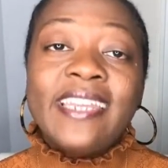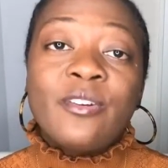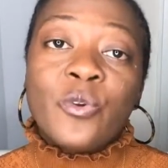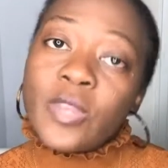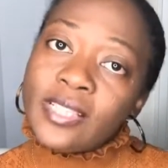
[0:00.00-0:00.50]

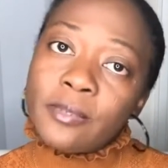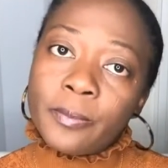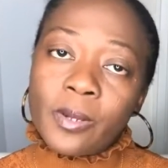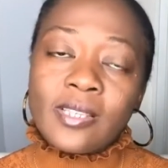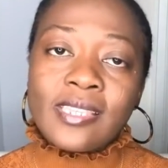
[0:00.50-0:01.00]
it creates
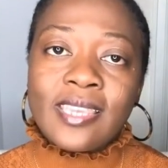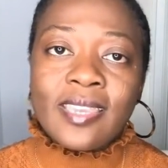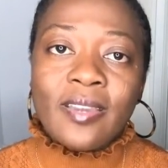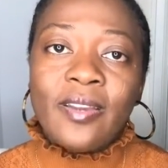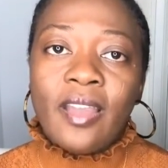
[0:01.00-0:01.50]
blocks
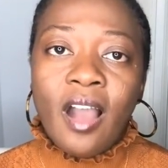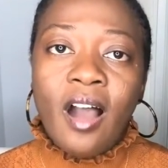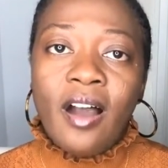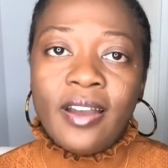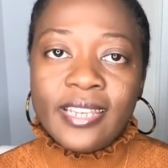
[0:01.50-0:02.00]
here
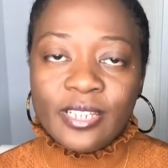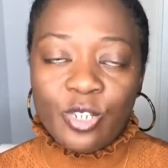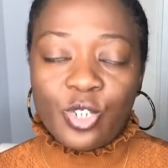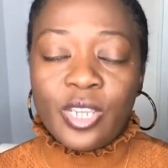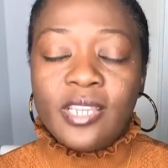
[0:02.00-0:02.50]
in
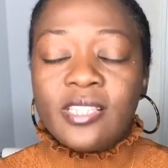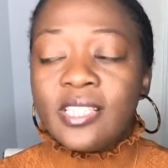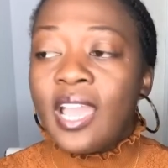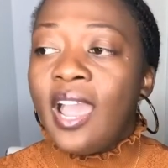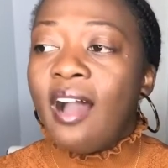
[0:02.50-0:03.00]
your
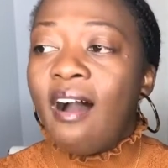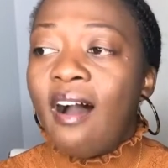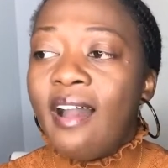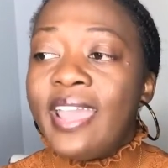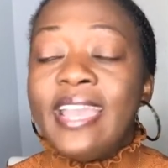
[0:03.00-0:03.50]
chest.
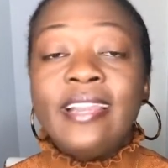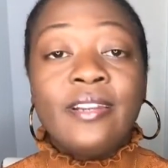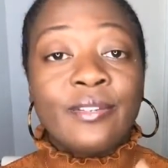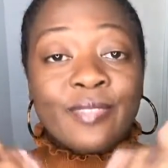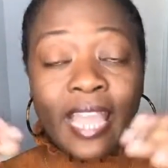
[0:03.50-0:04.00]

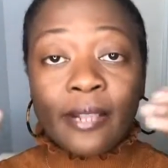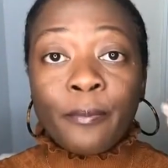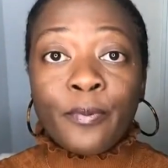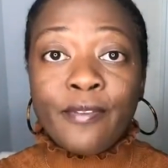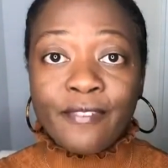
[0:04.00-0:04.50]
And
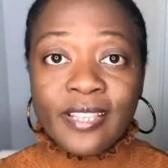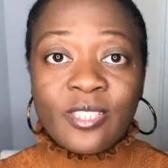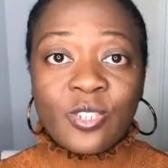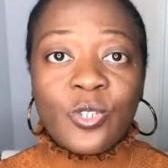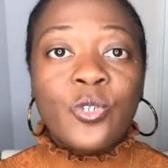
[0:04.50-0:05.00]
that
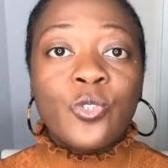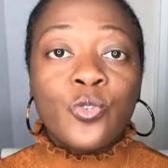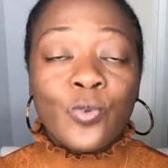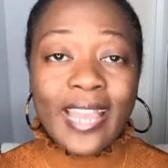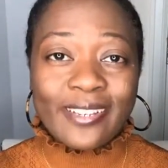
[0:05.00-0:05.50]
prevents you
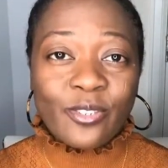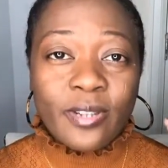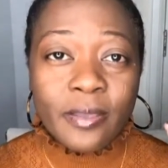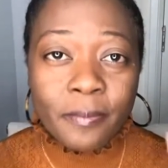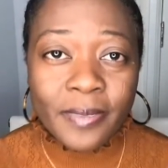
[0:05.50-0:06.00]
to
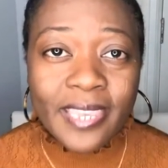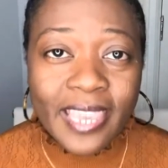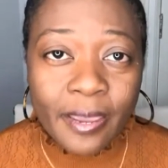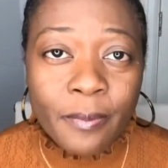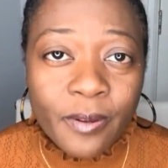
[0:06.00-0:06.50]
actually
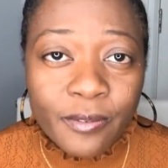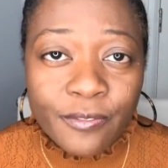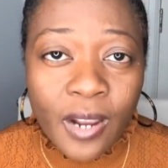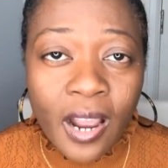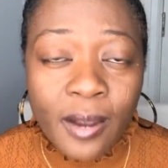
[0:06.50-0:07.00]
be able,
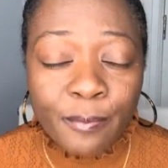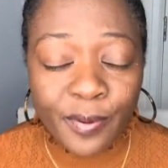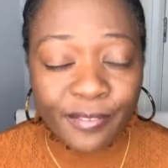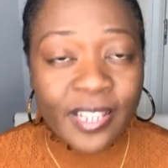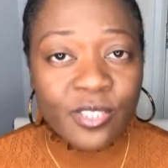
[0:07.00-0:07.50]

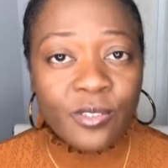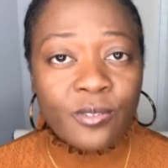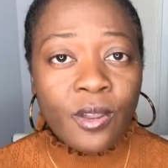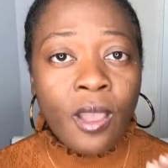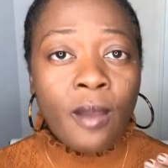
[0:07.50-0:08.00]
prevents
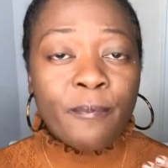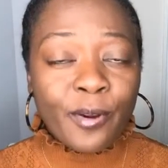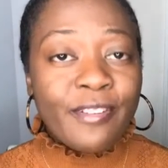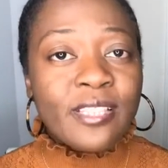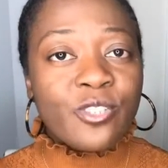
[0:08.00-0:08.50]

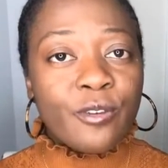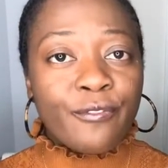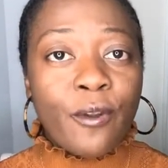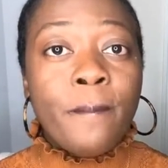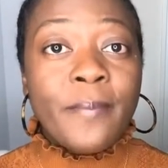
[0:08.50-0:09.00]
you
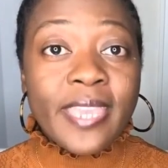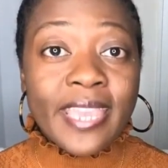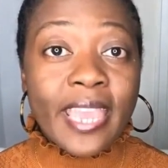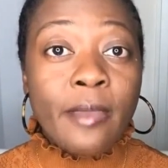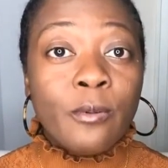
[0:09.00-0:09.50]
from
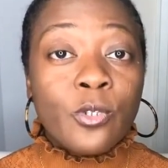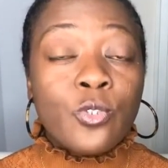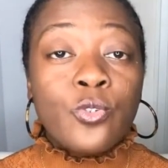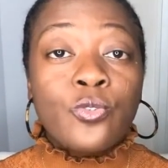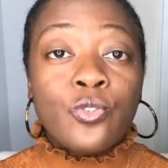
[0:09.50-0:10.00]
being
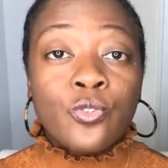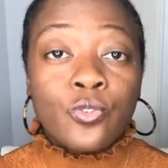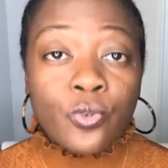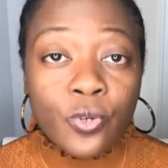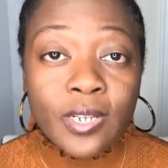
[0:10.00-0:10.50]
able to
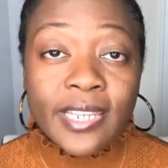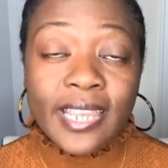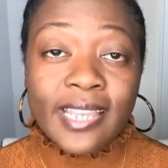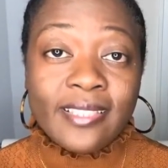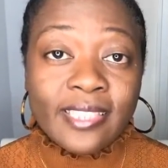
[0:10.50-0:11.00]

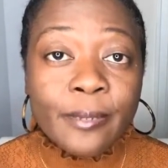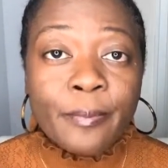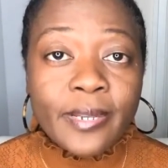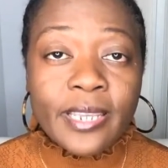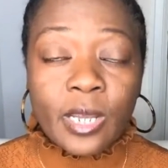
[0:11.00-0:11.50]
truly and
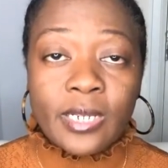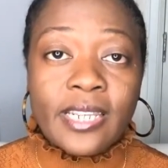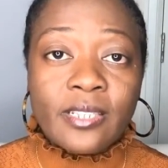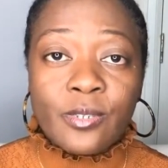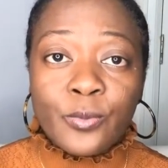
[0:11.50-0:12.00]
deeply
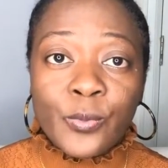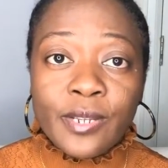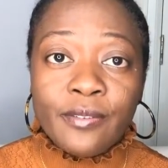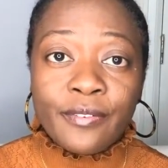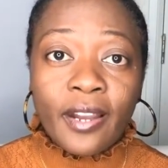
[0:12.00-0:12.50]
connect
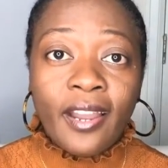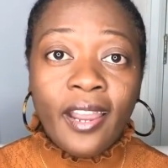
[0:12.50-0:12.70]
with